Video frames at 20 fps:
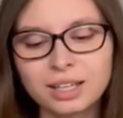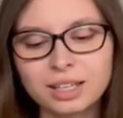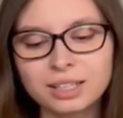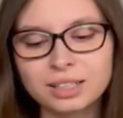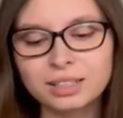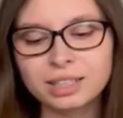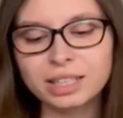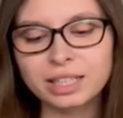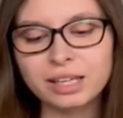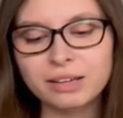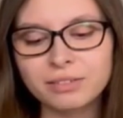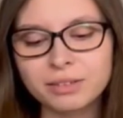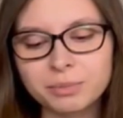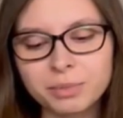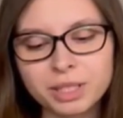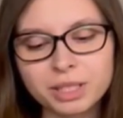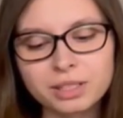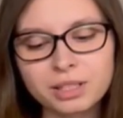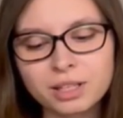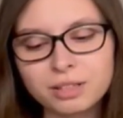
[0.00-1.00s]
The
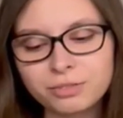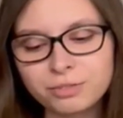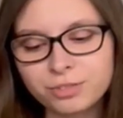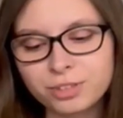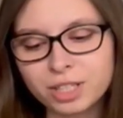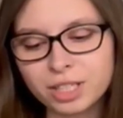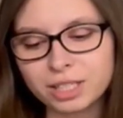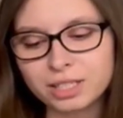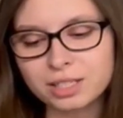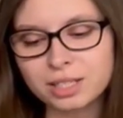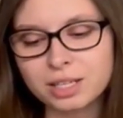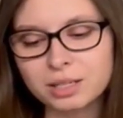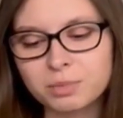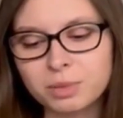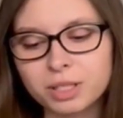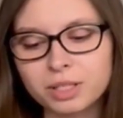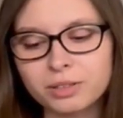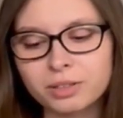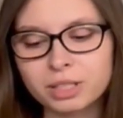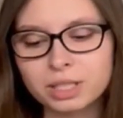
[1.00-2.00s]
government in France has
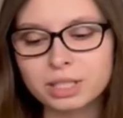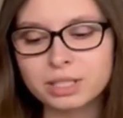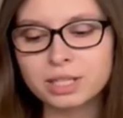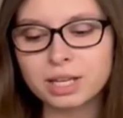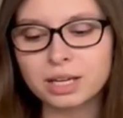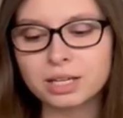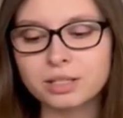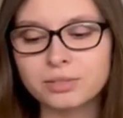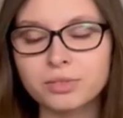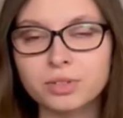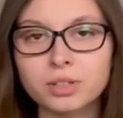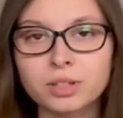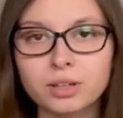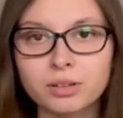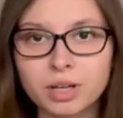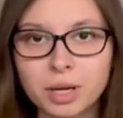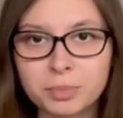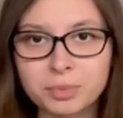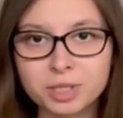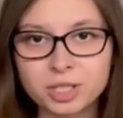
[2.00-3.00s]
been criticized for
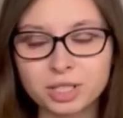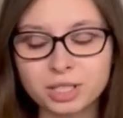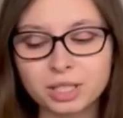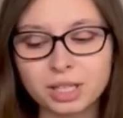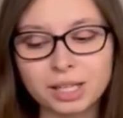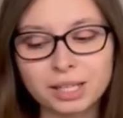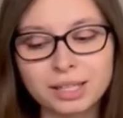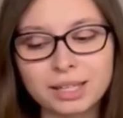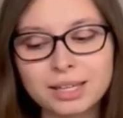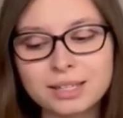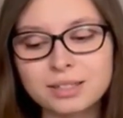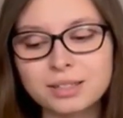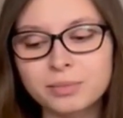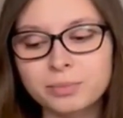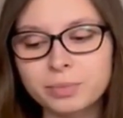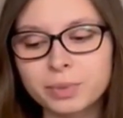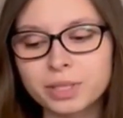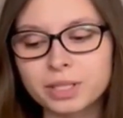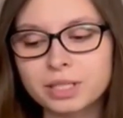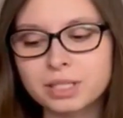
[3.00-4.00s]
corruption and custom
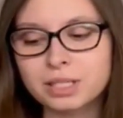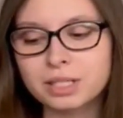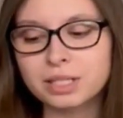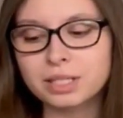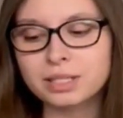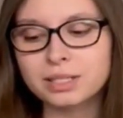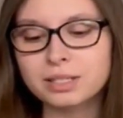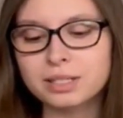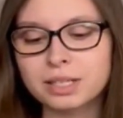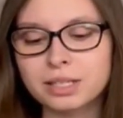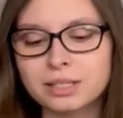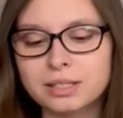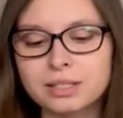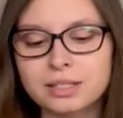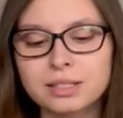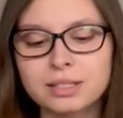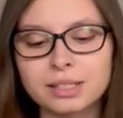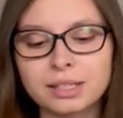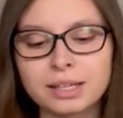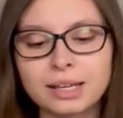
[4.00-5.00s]
policies since
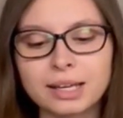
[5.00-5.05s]
the